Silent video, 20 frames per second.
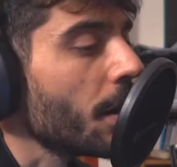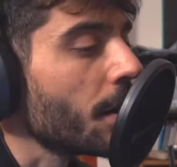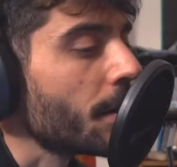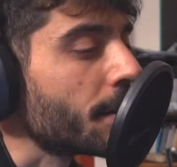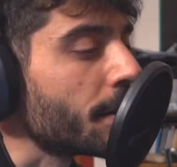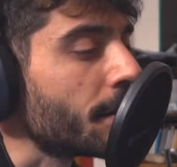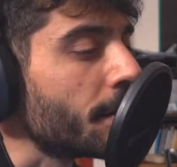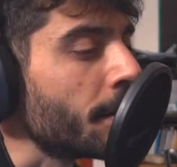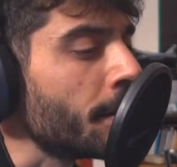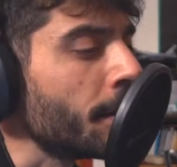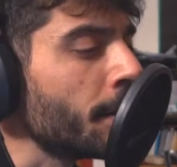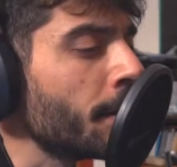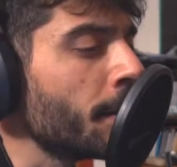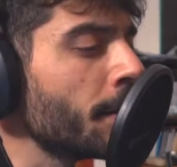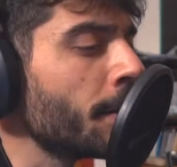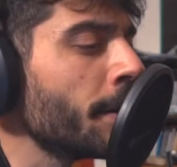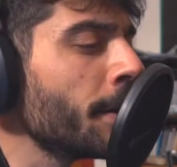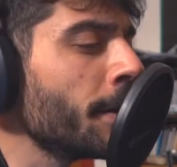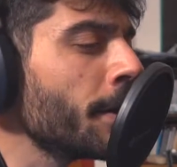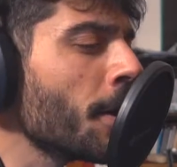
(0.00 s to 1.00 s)

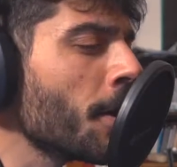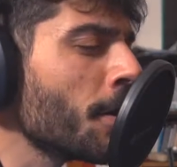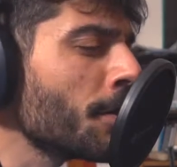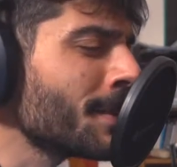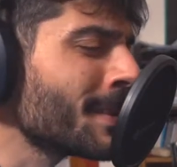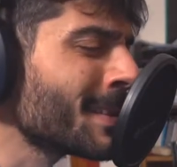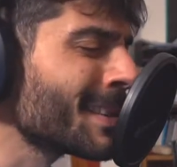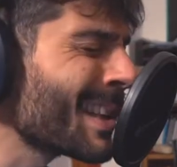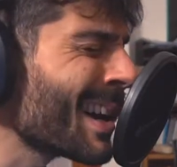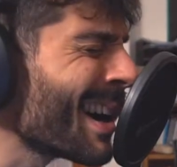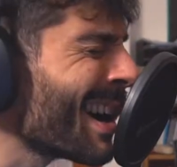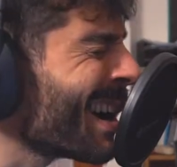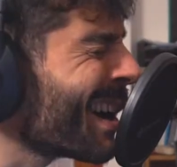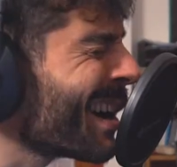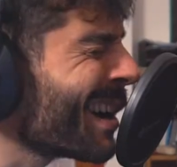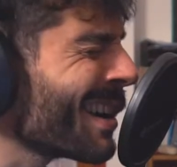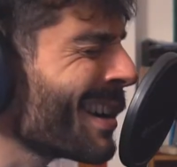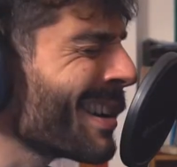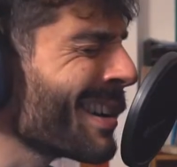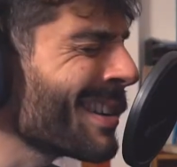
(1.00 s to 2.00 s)
City of
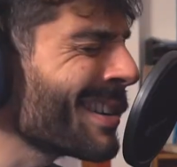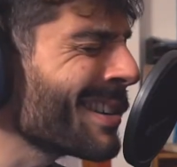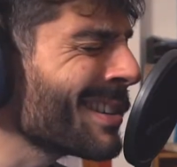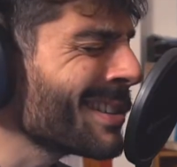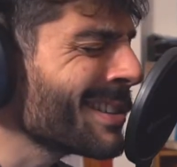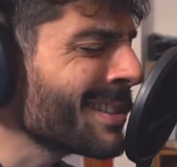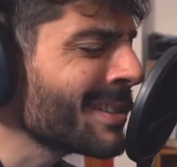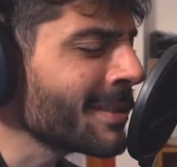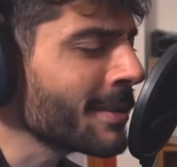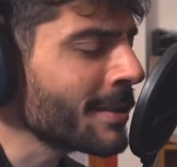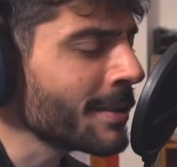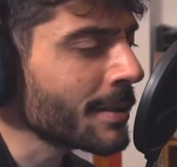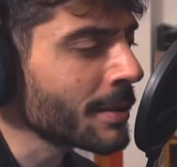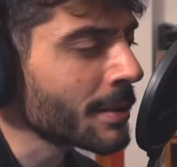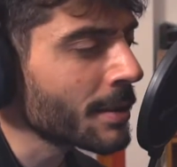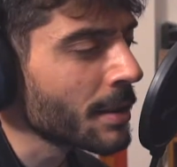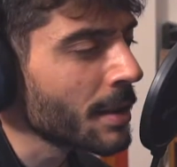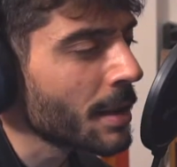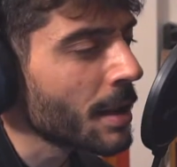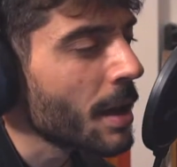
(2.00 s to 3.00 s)

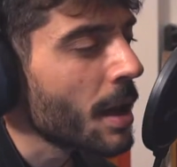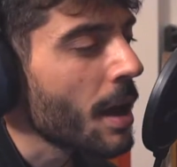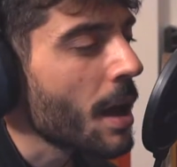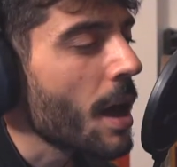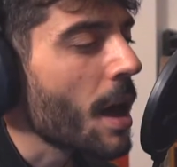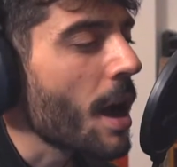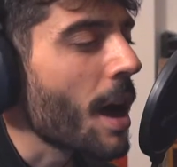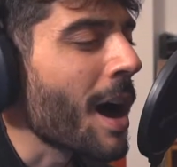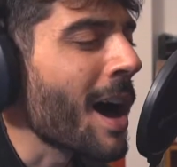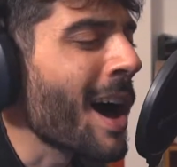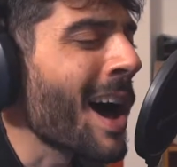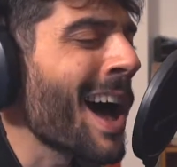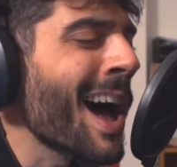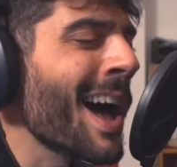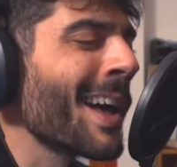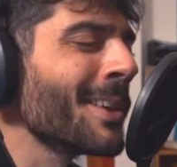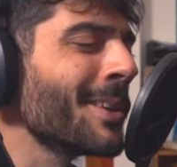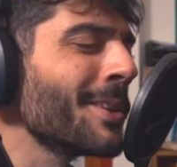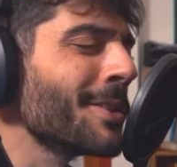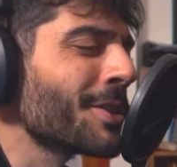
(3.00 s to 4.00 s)
stars,
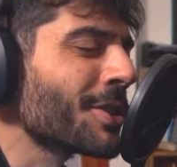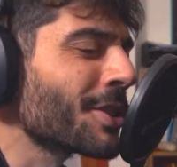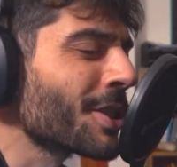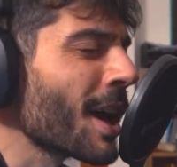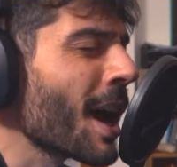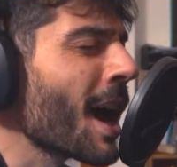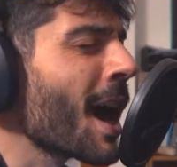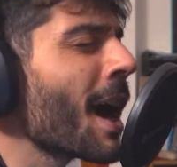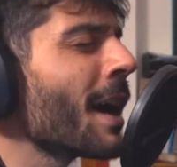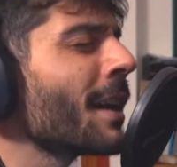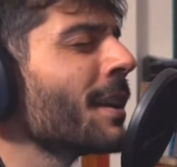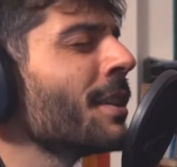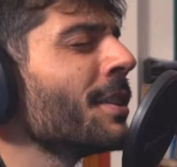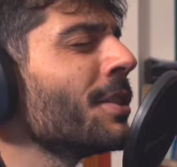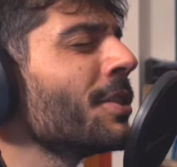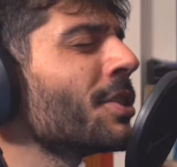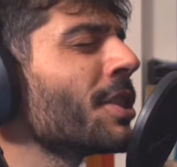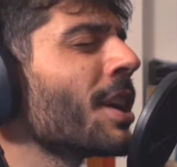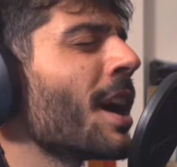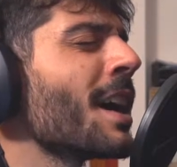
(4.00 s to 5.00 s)
are you
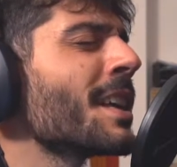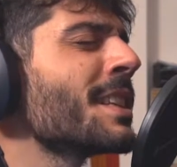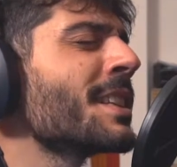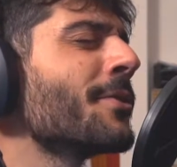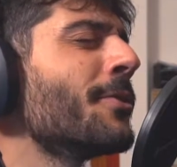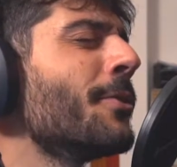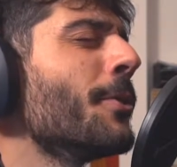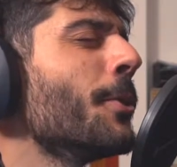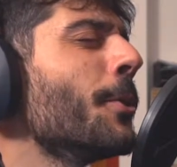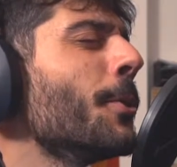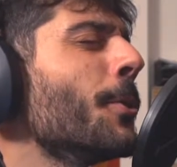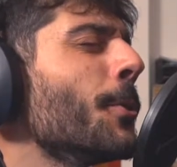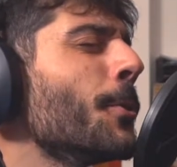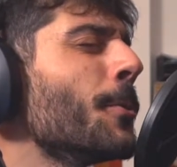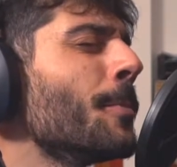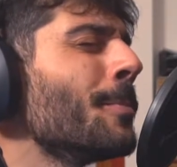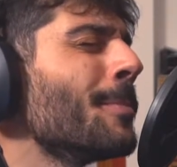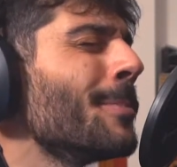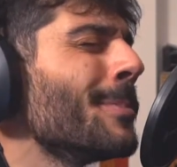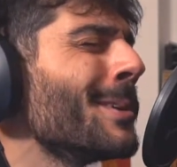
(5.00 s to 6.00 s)
shining just
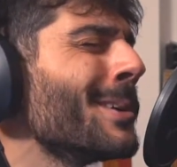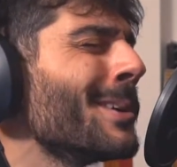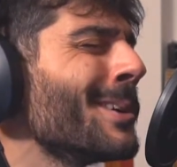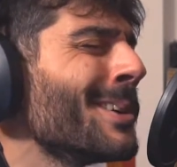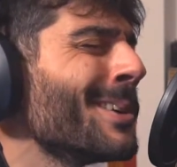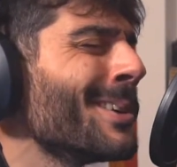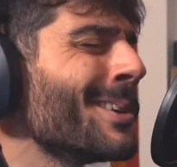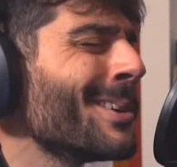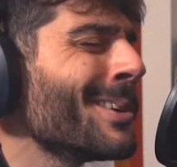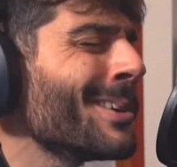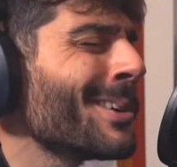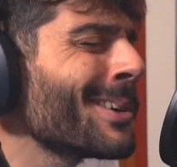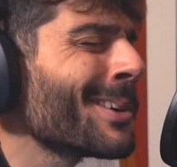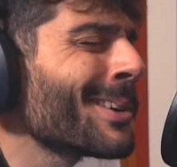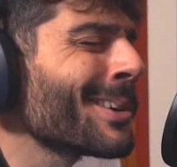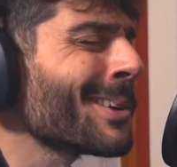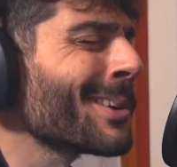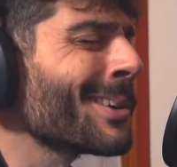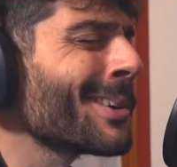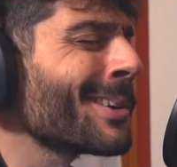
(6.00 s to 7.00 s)
for
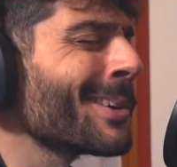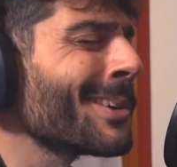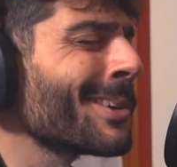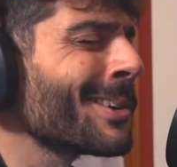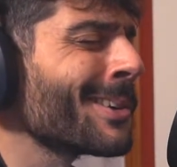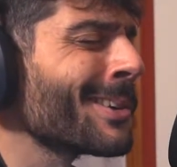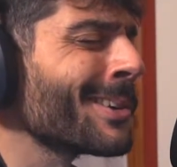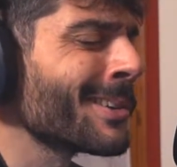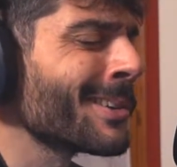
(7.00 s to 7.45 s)
me?